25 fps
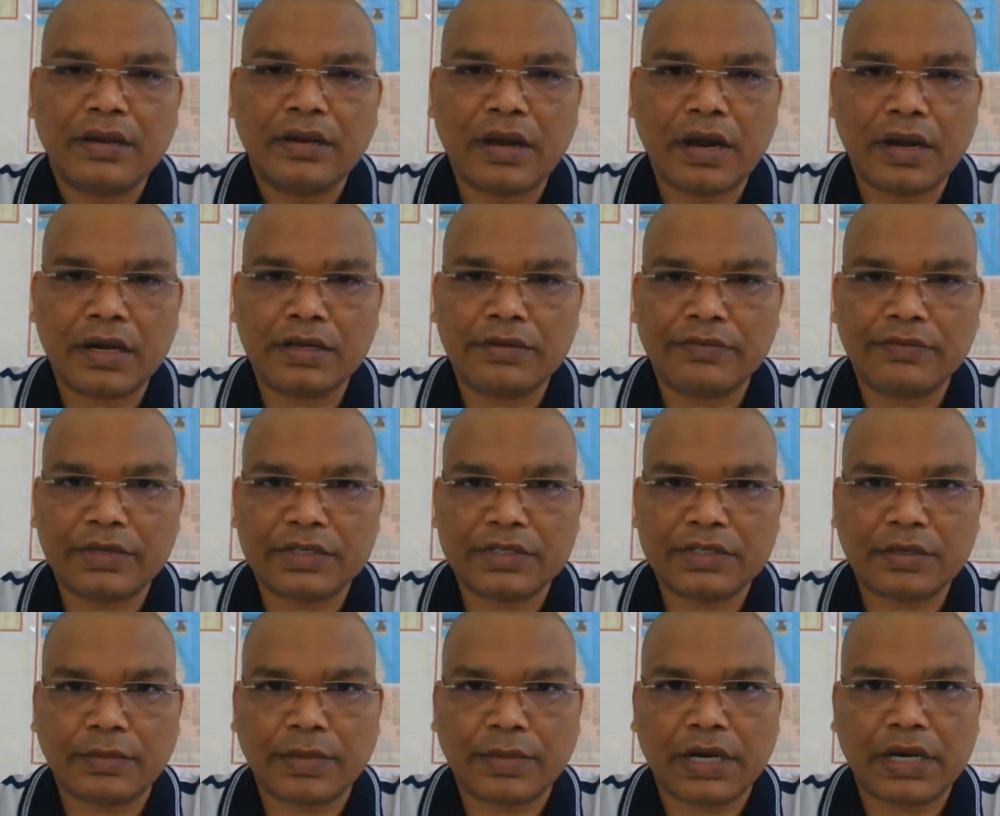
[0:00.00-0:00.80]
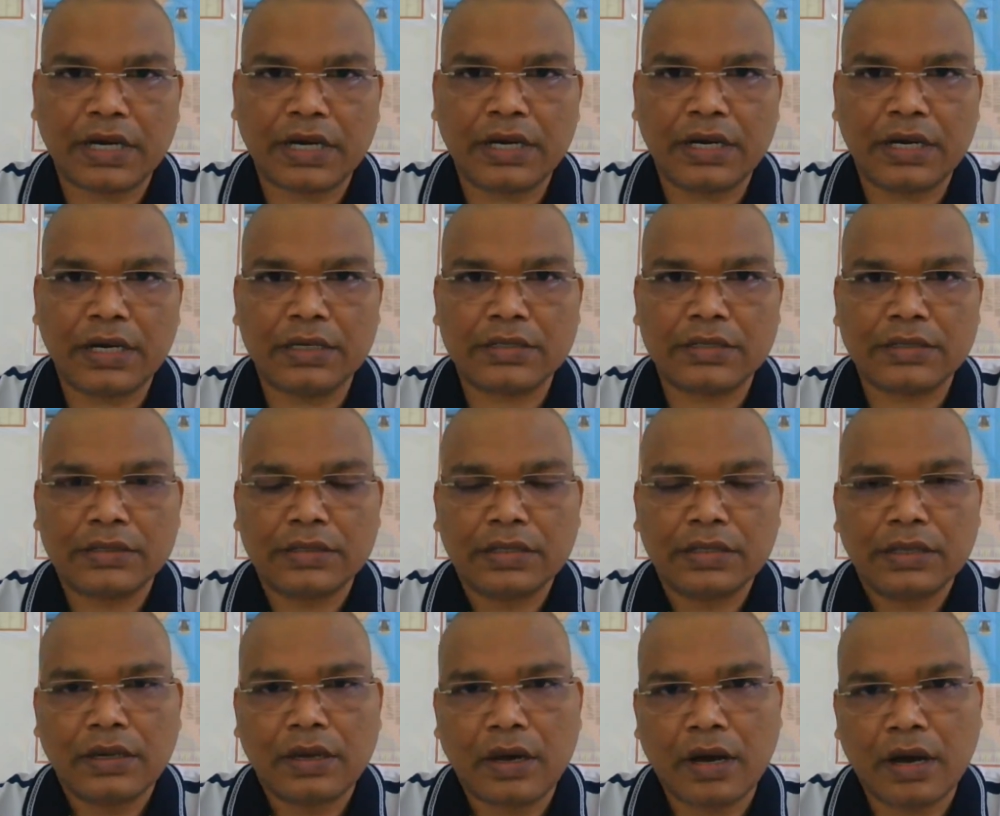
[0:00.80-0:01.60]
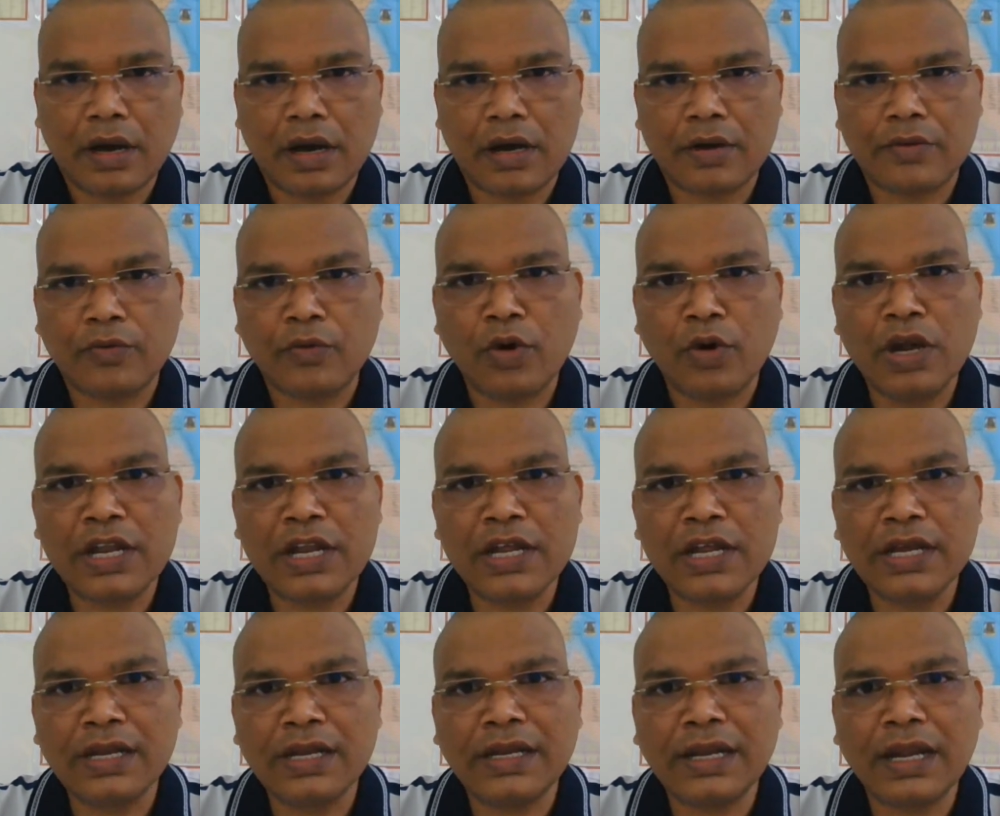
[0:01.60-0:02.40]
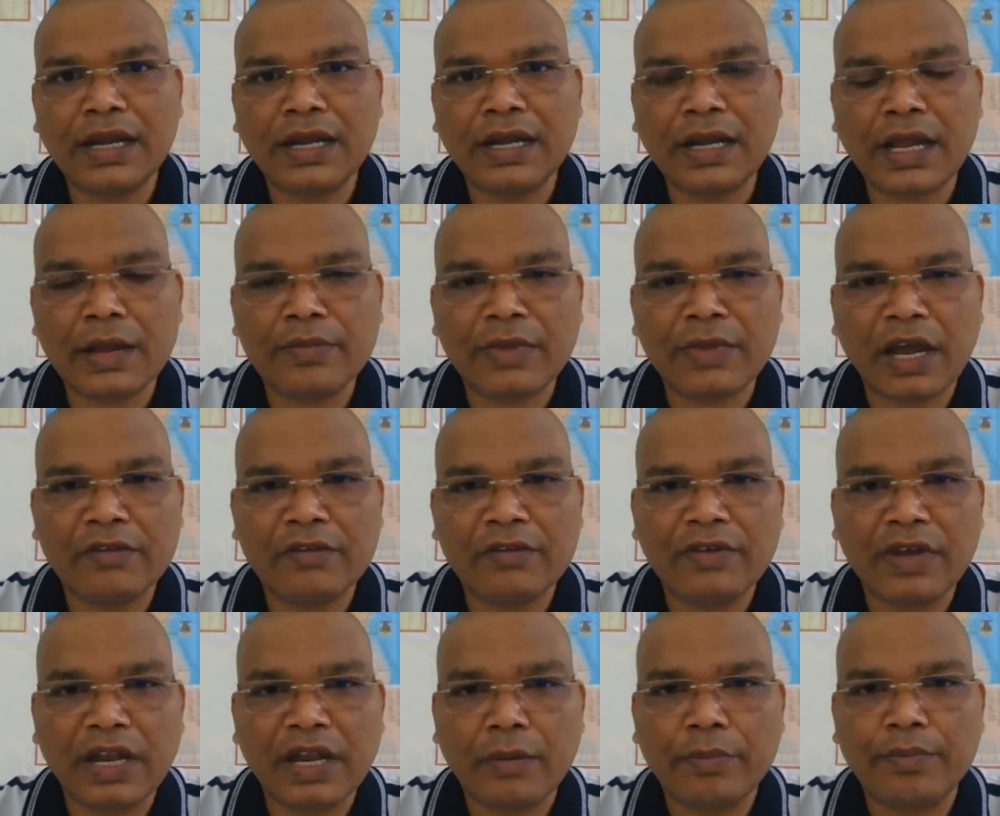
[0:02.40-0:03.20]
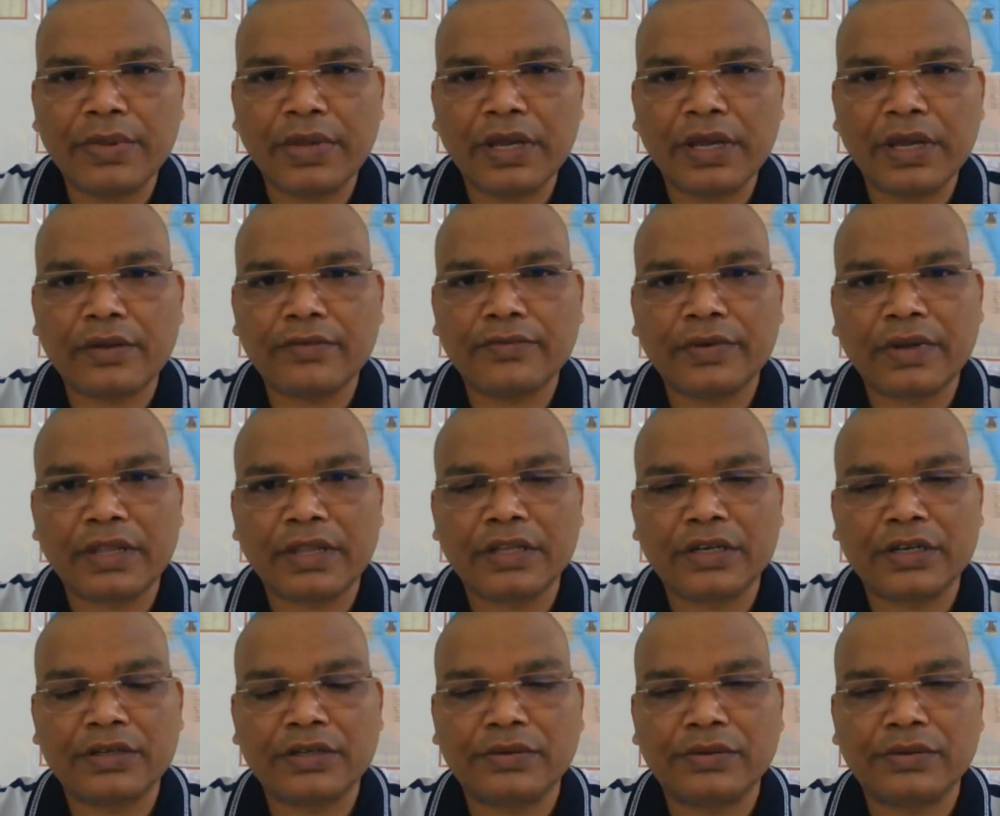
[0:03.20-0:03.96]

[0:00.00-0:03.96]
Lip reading: Not your subordinates, or only daytime I will appear for the